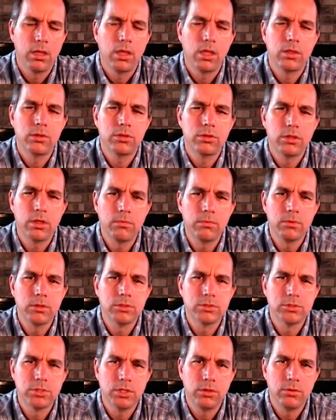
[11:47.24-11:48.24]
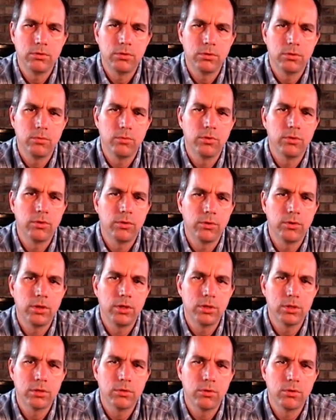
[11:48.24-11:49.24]
And some children with learning
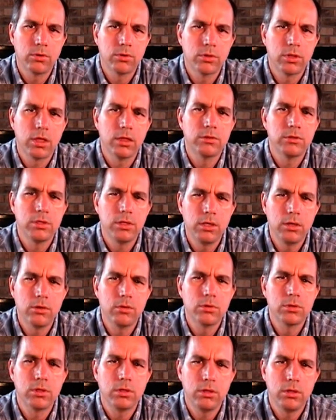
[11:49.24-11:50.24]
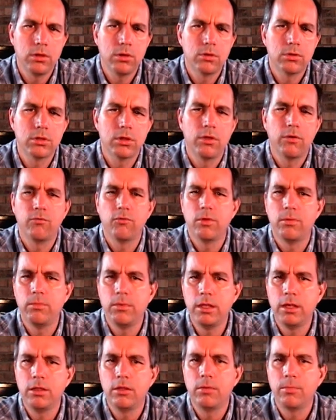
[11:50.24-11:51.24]
disorders has years and years of
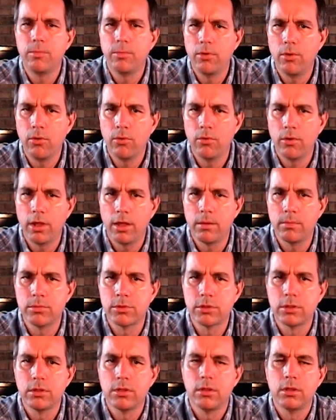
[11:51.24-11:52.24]
remedial programs